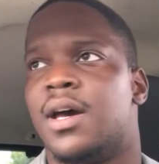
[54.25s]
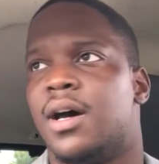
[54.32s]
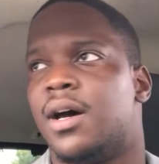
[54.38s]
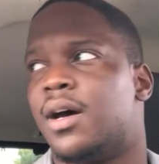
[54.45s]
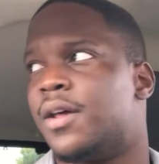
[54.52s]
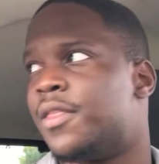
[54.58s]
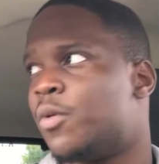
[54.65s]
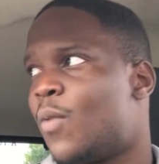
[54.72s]

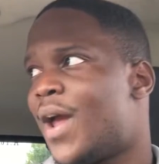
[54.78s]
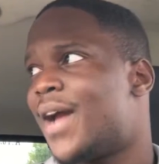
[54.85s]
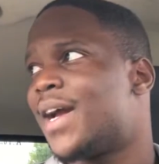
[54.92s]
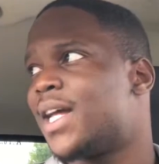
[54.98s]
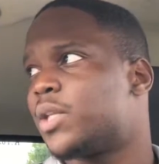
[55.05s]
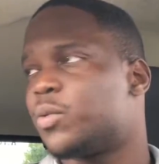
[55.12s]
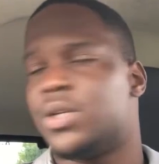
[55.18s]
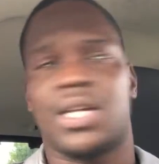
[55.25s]
the way I
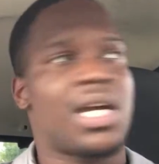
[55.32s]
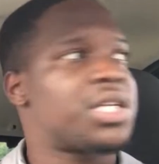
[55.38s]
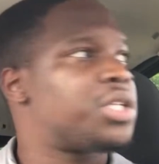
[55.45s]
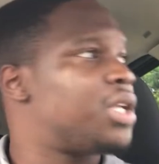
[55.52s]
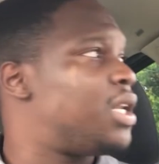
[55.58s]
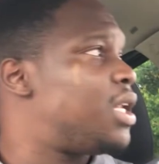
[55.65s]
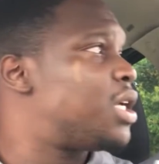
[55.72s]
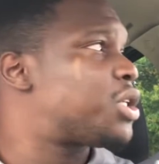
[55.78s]
got the
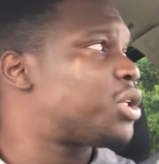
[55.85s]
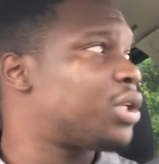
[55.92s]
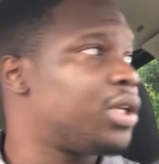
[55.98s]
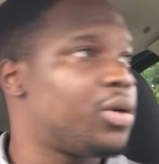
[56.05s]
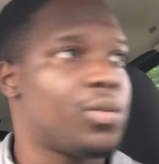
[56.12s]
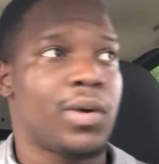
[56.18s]
reduction initially